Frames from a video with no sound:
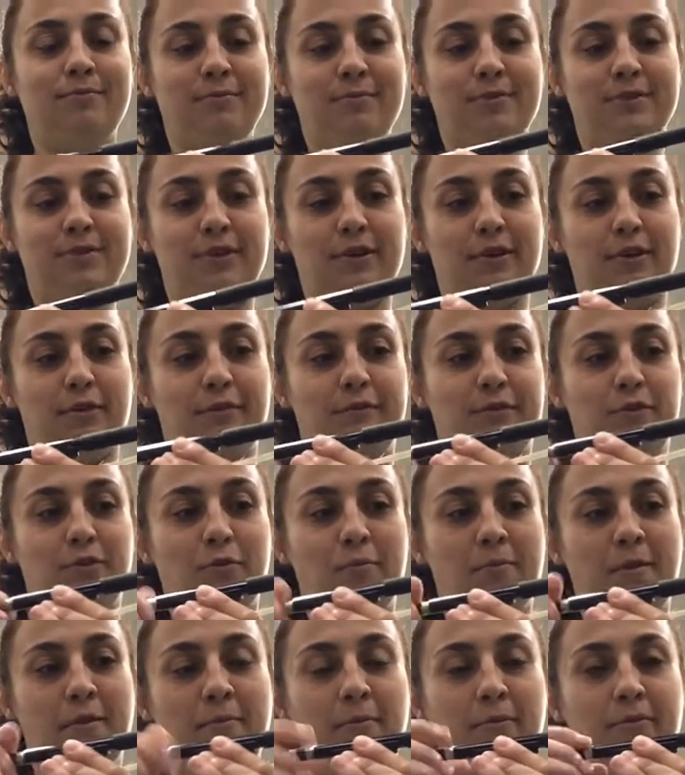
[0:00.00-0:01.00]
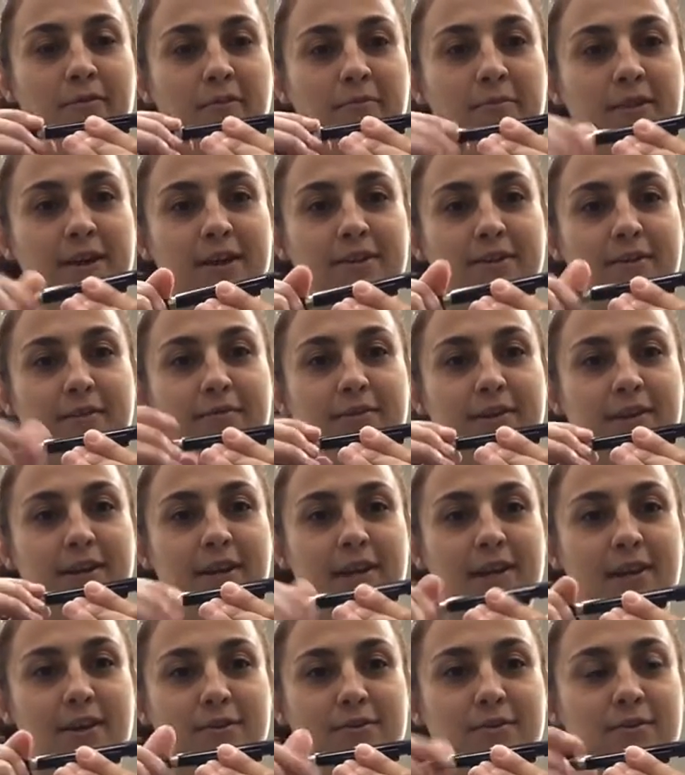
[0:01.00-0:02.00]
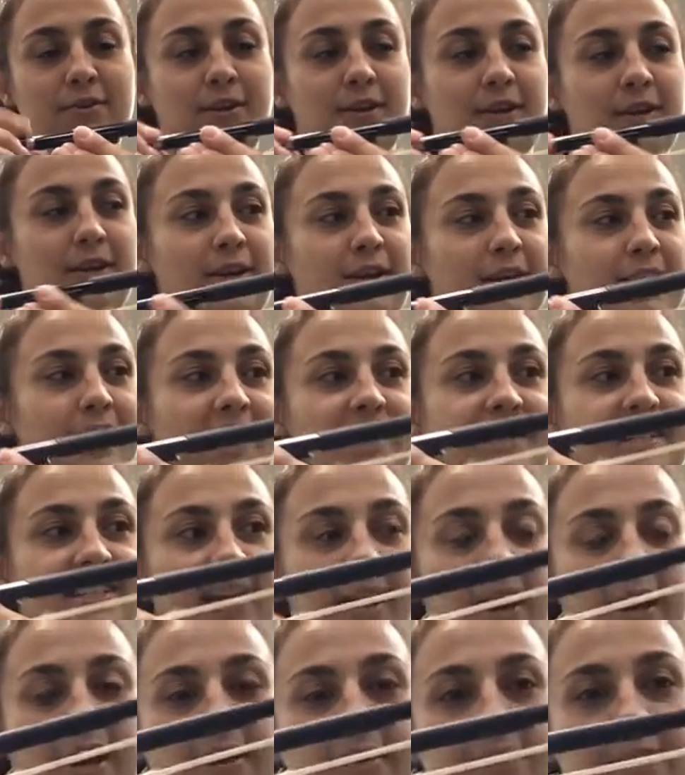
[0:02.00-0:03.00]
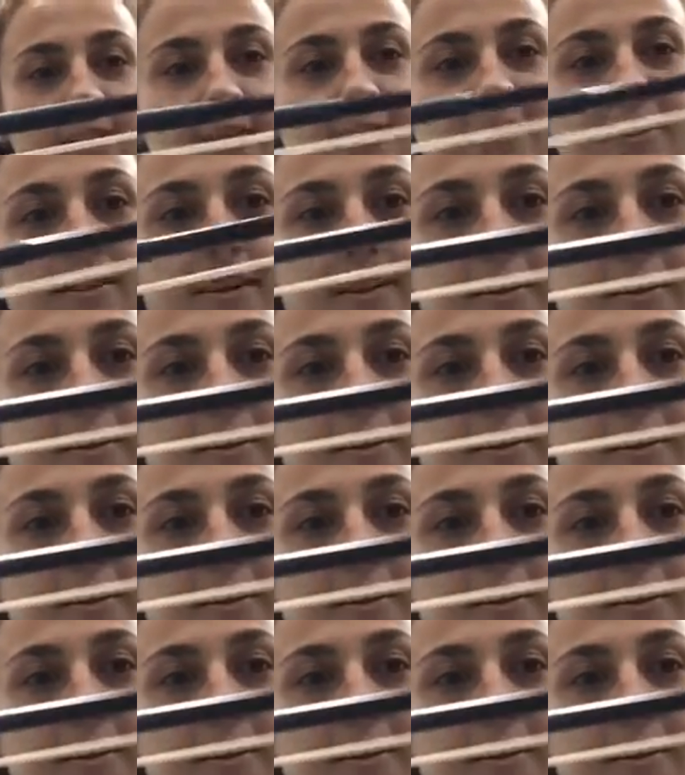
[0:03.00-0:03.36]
So if you remember from the other video, I tighten it